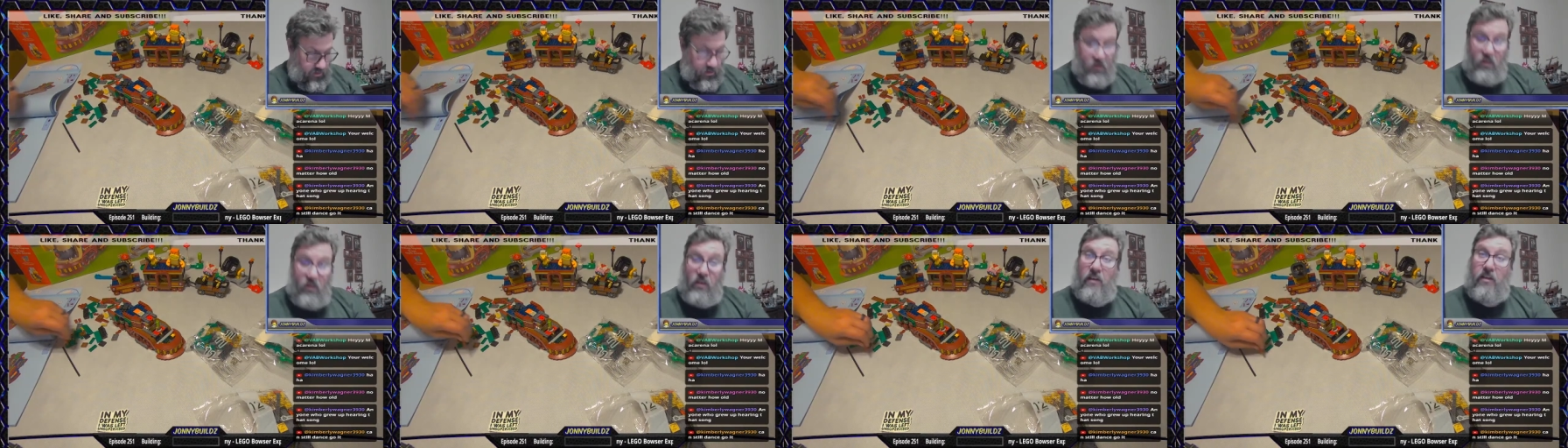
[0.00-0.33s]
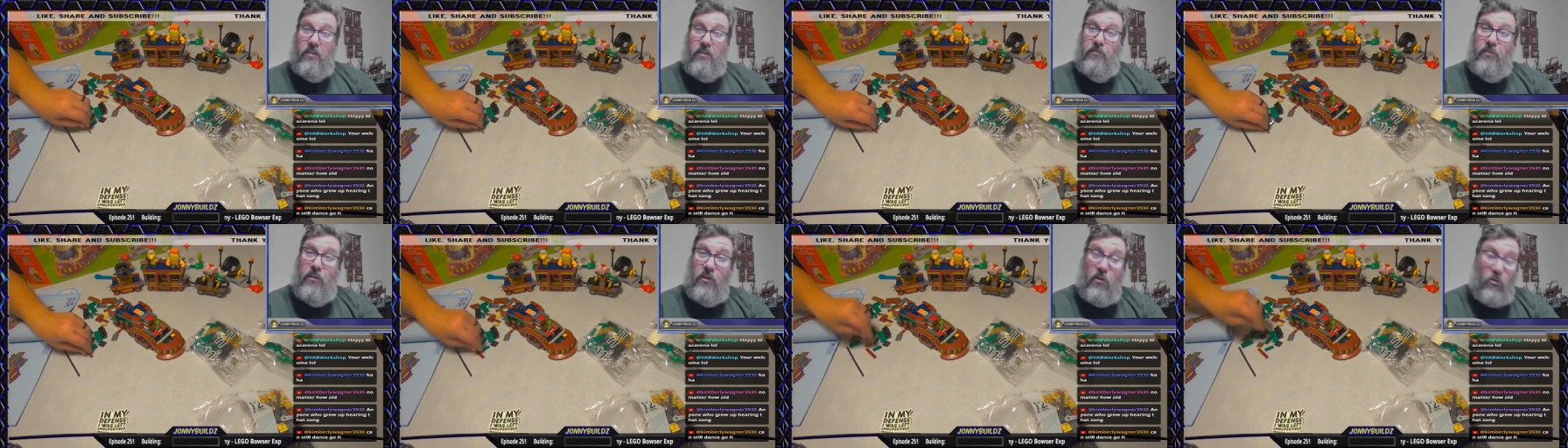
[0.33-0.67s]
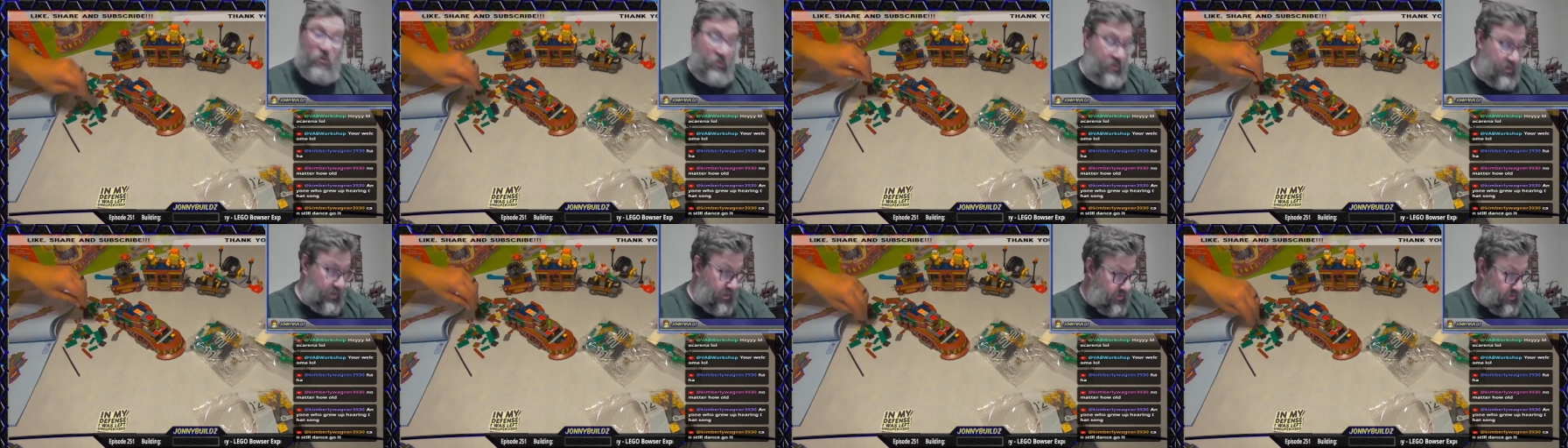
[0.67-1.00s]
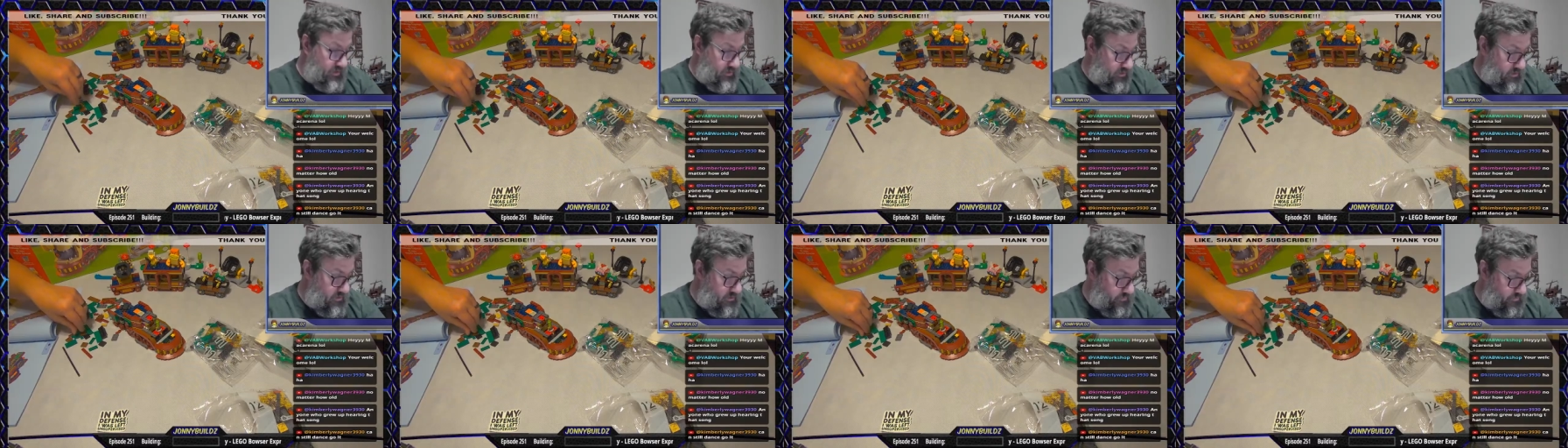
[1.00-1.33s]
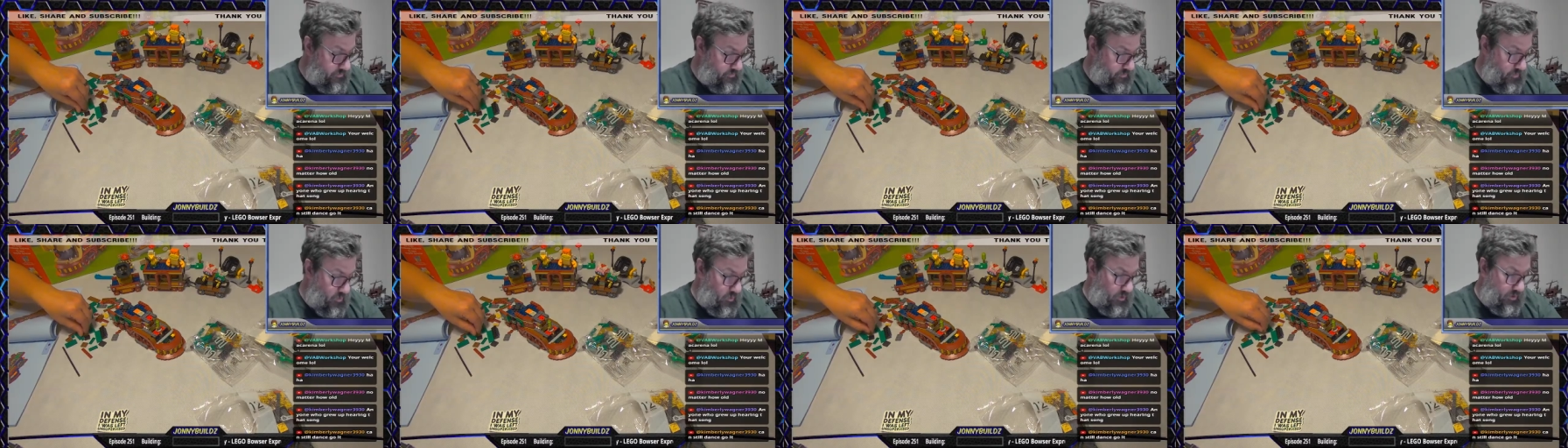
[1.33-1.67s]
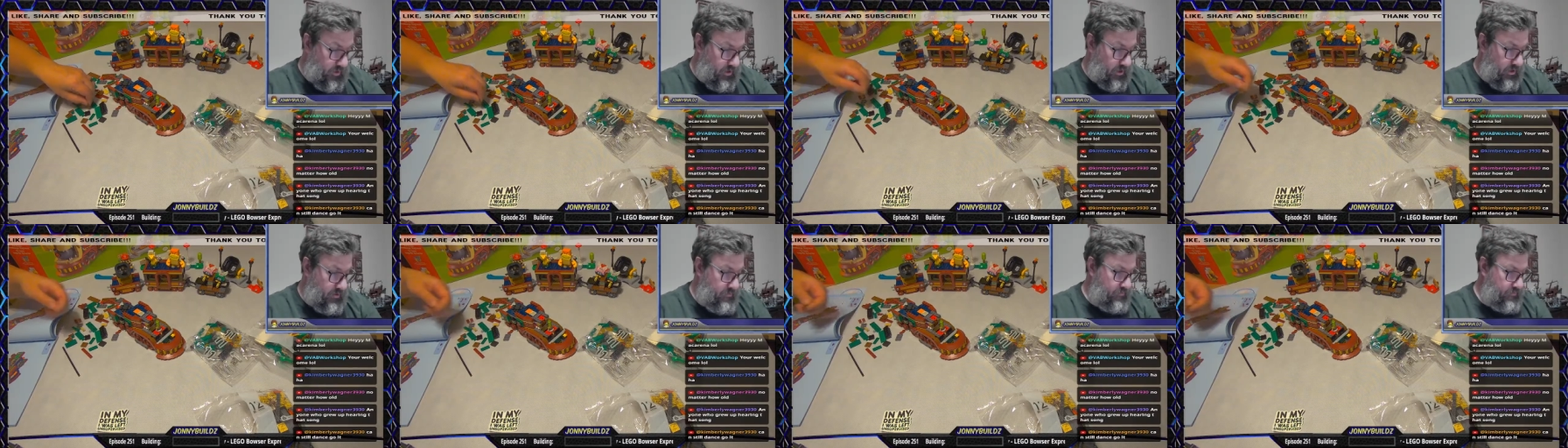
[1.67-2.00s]
And if they don't dance, well,
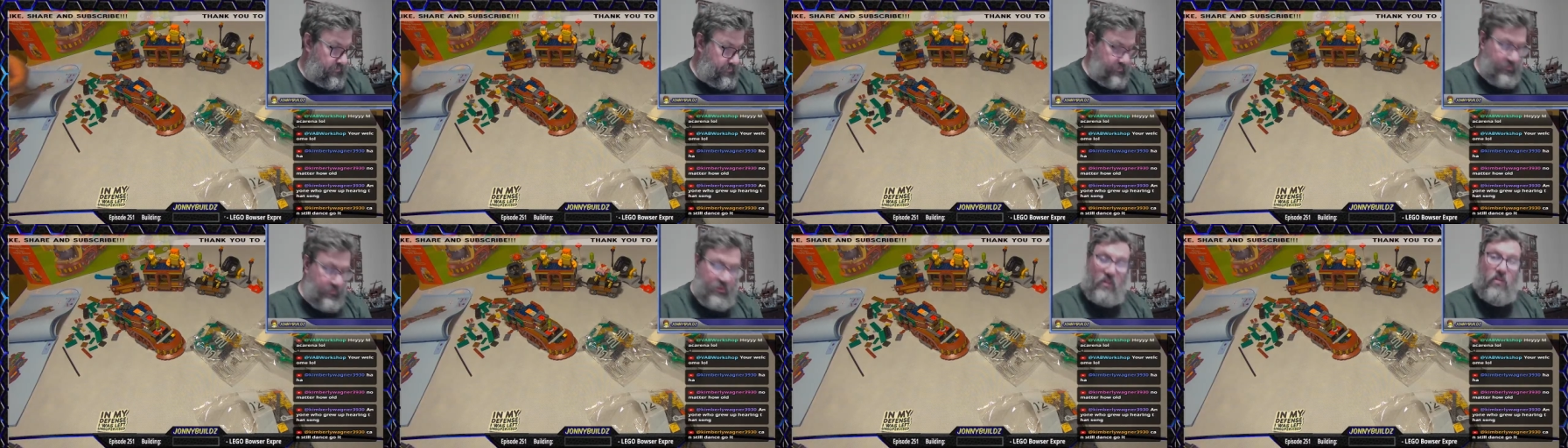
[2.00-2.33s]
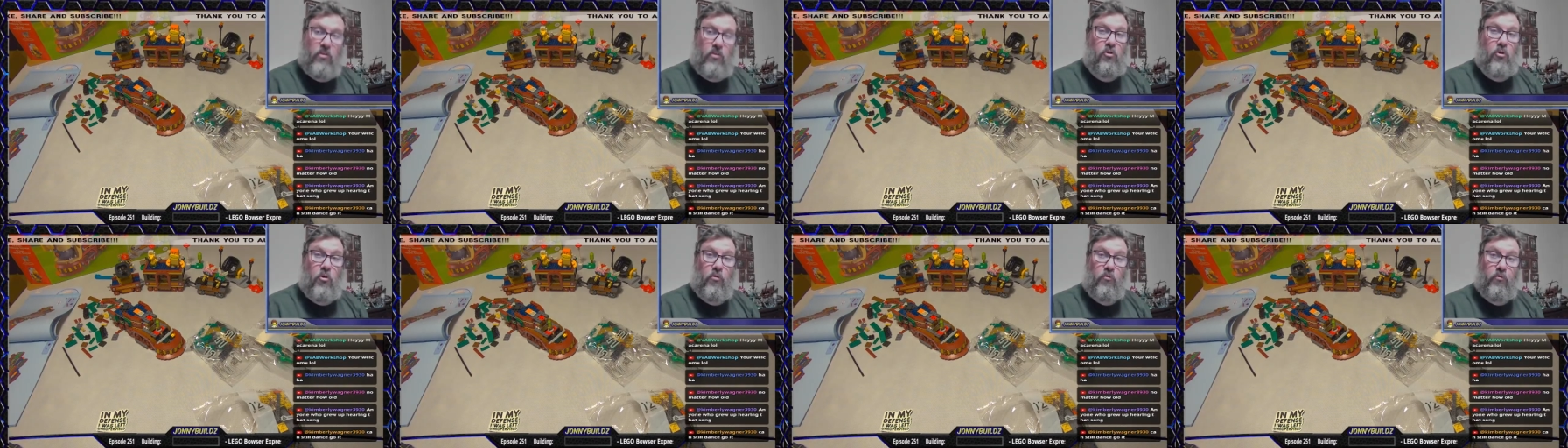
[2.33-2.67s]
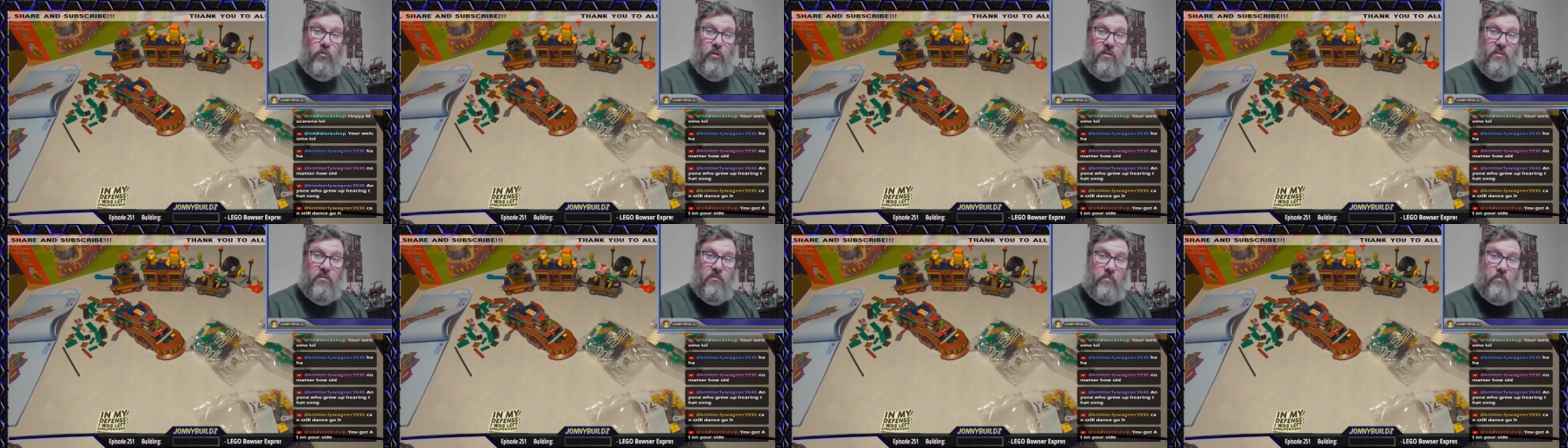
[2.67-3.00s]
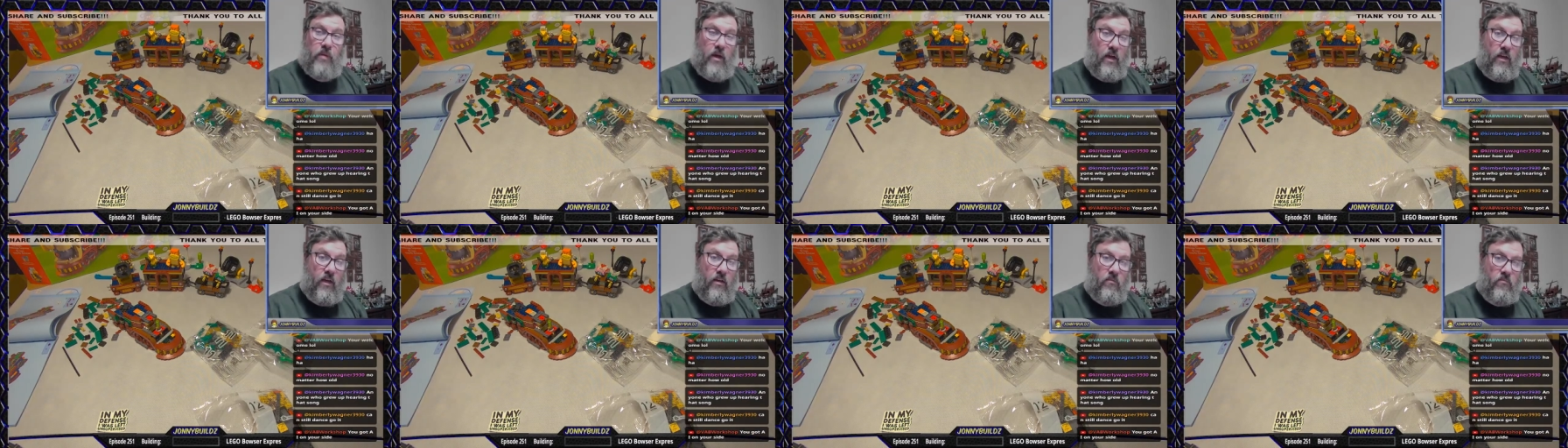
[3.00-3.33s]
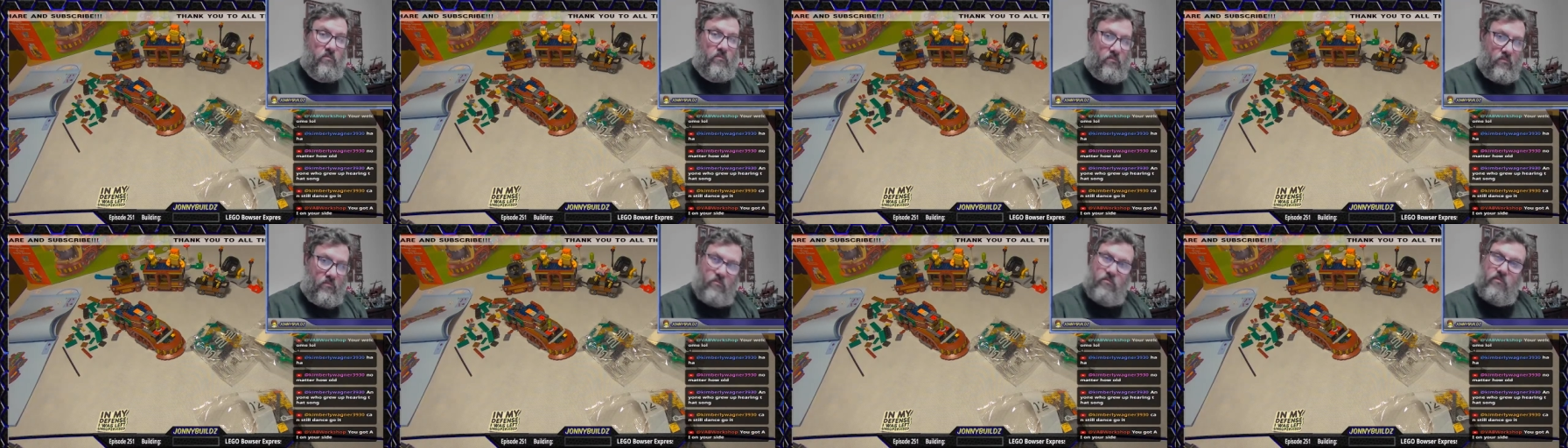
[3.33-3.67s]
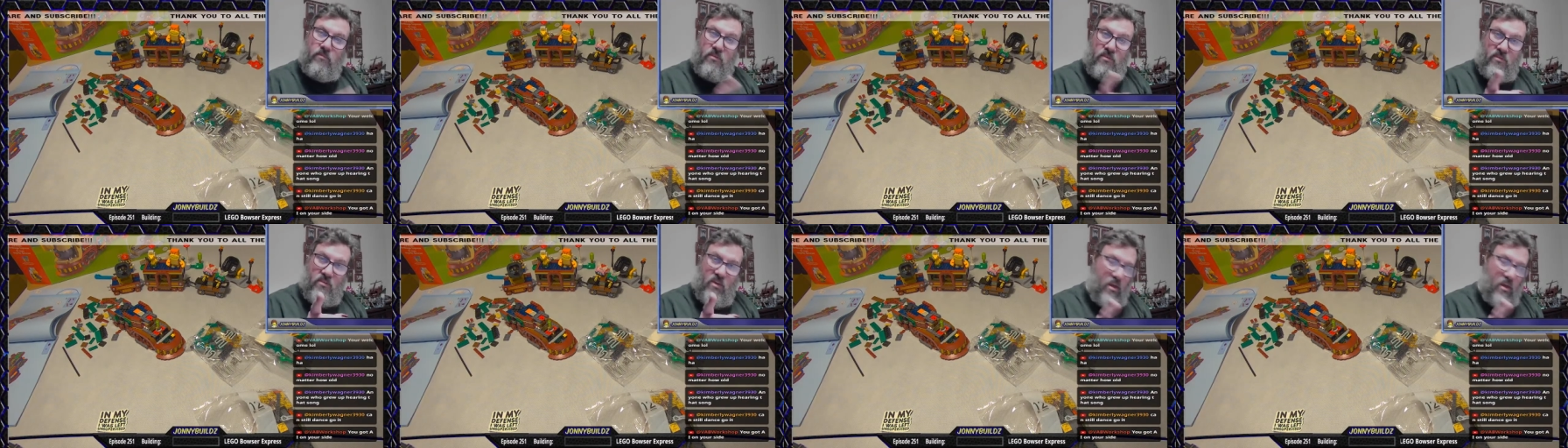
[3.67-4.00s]
they're no friends of mine.
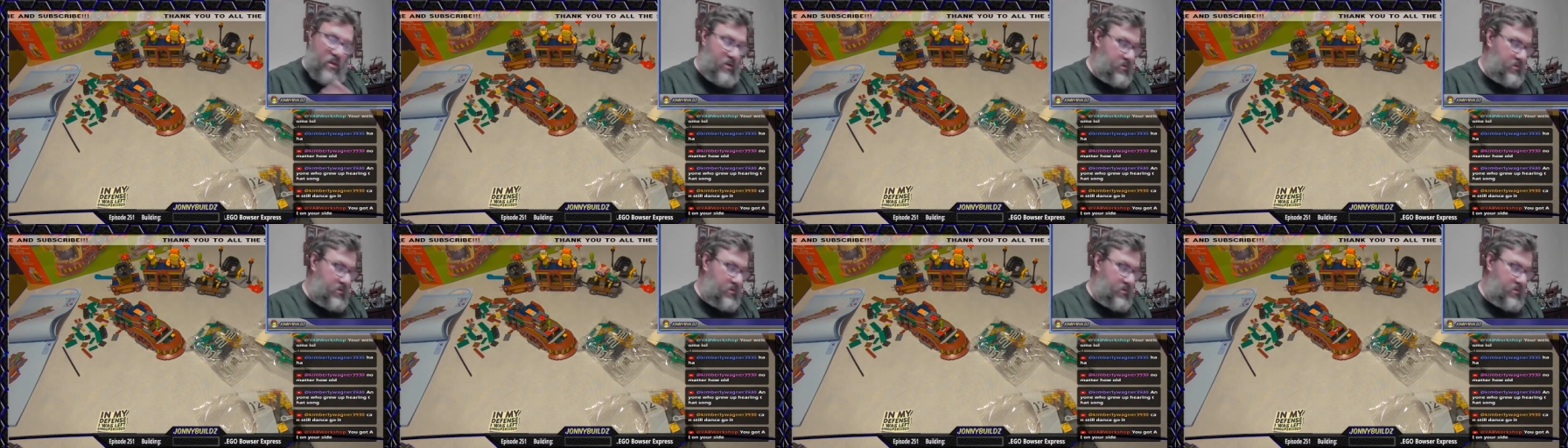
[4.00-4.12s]
Say.